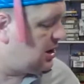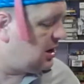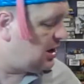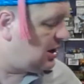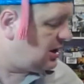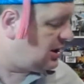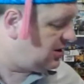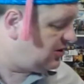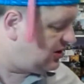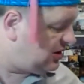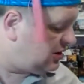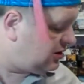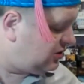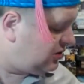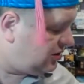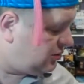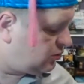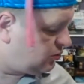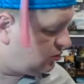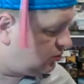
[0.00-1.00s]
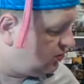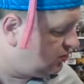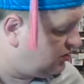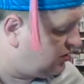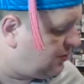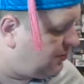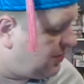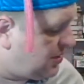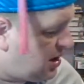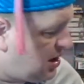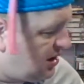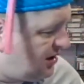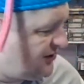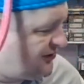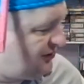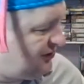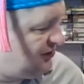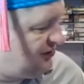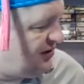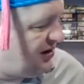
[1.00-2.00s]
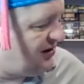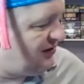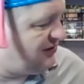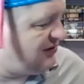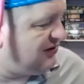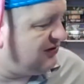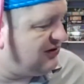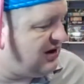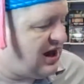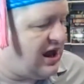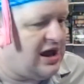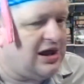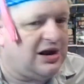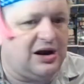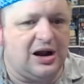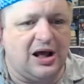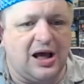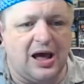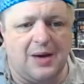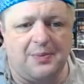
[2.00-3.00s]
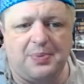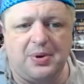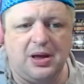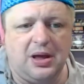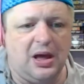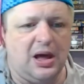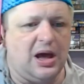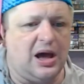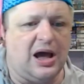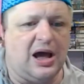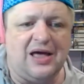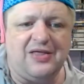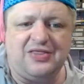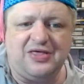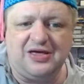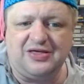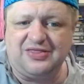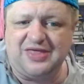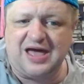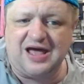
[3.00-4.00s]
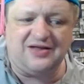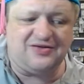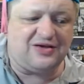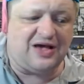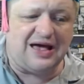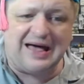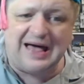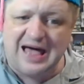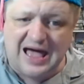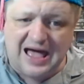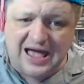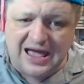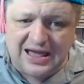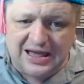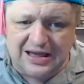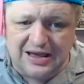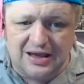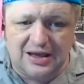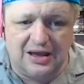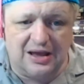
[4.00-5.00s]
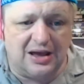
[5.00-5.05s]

The box says it's 8 and up. I think that's high.